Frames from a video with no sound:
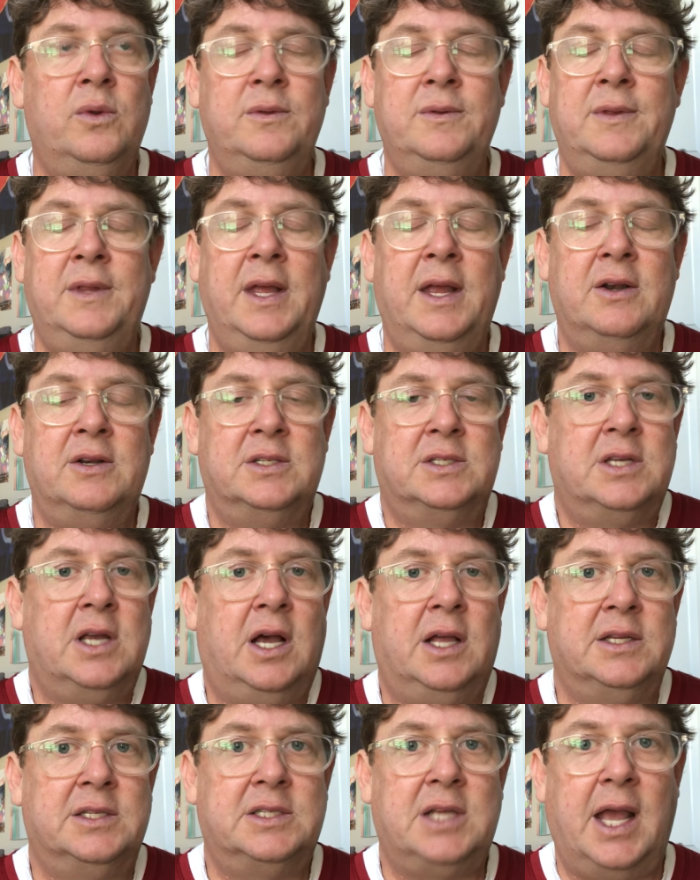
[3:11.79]
There's
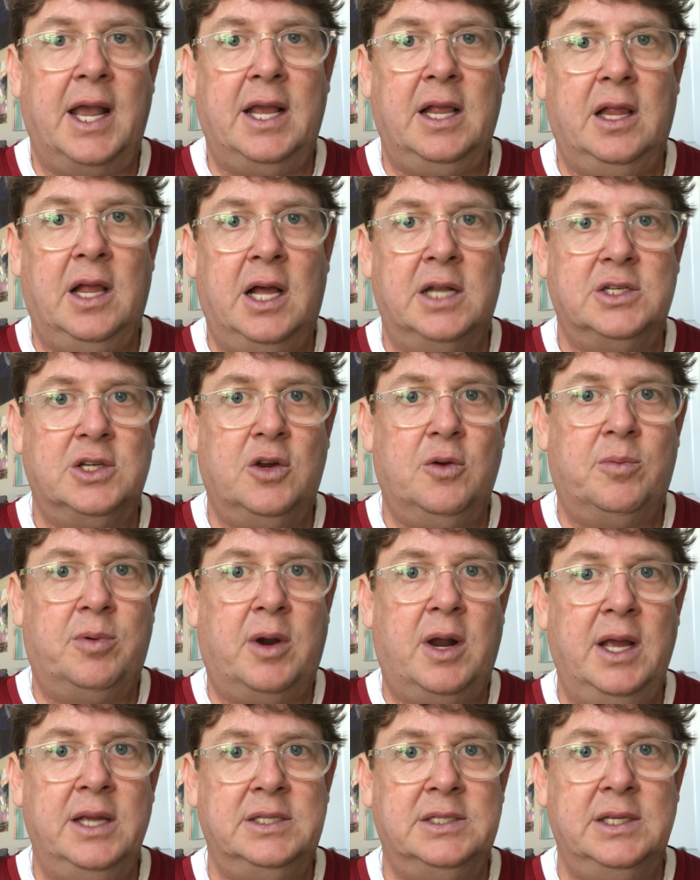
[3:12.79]
called psychological
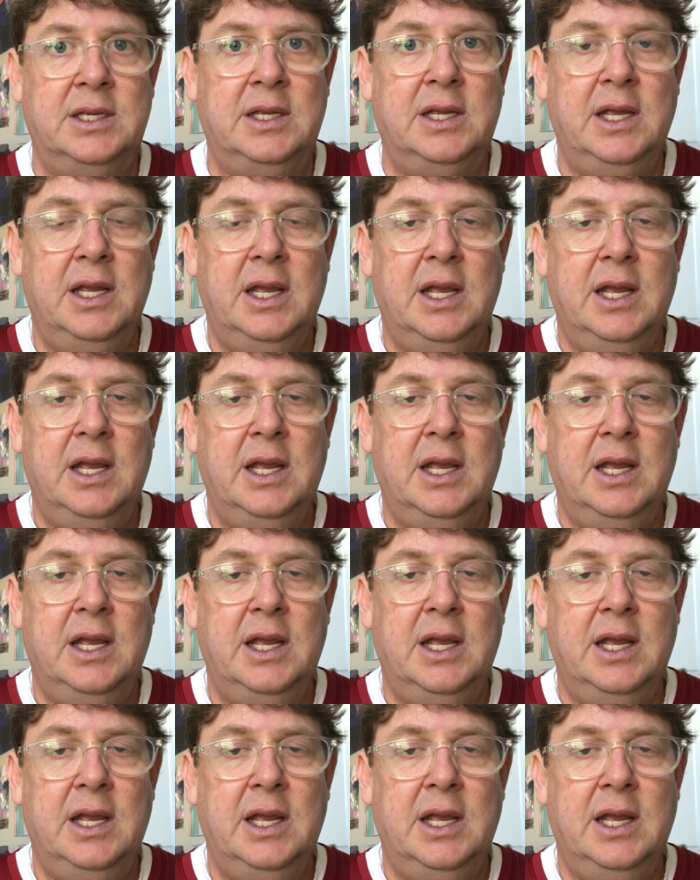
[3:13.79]
pricing.